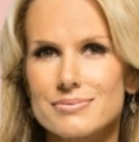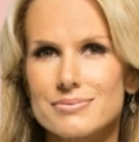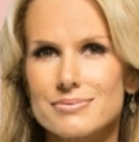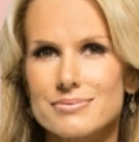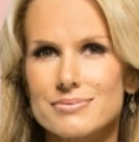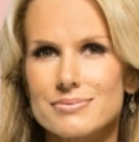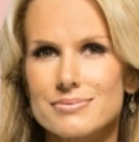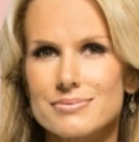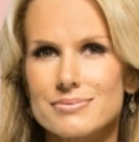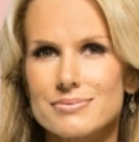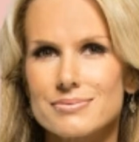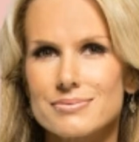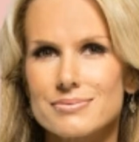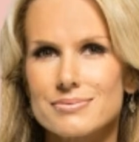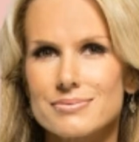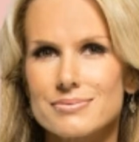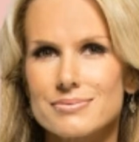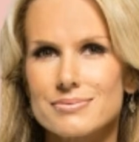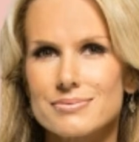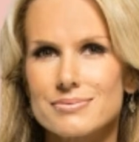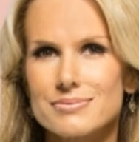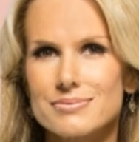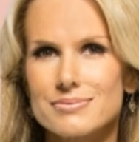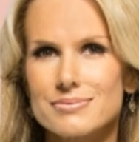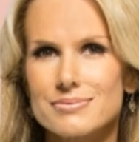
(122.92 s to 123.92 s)

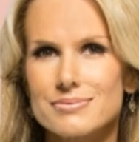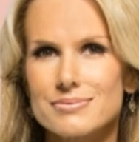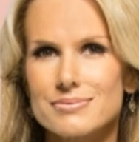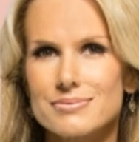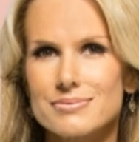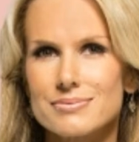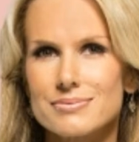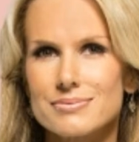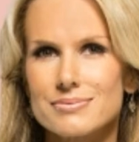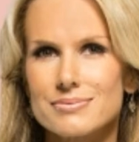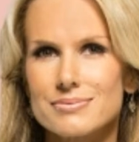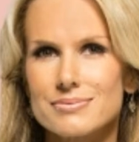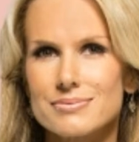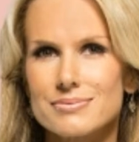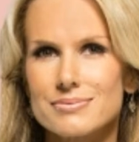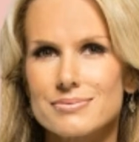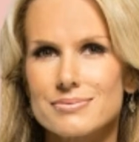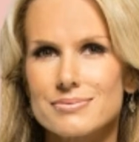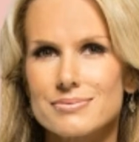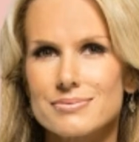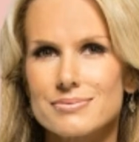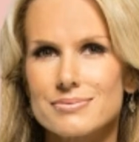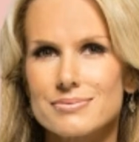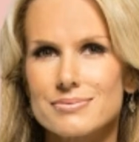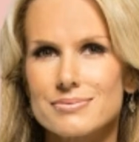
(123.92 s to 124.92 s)

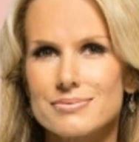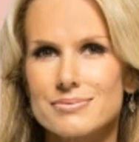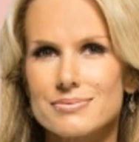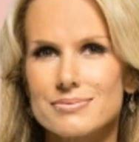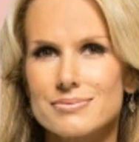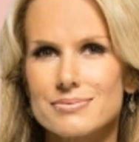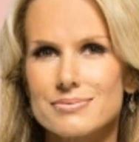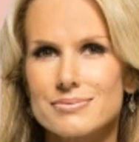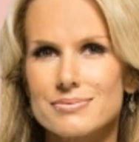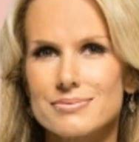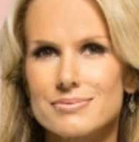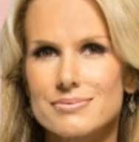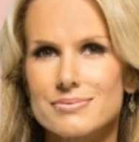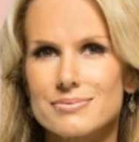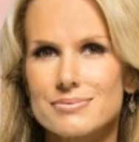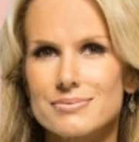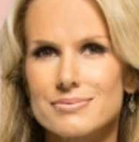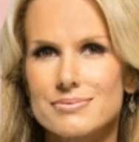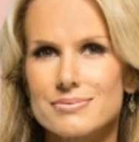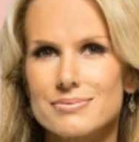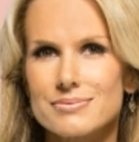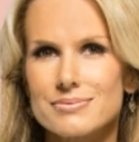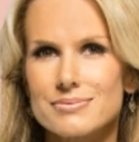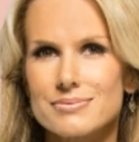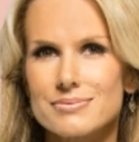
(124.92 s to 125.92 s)

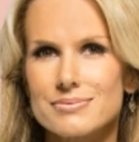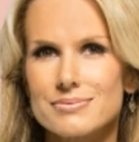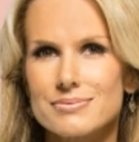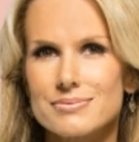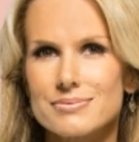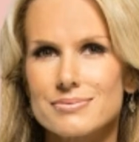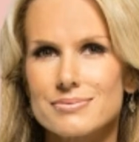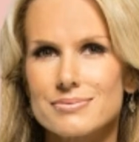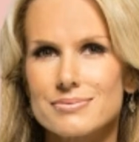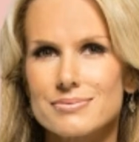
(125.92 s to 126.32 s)
[no speech]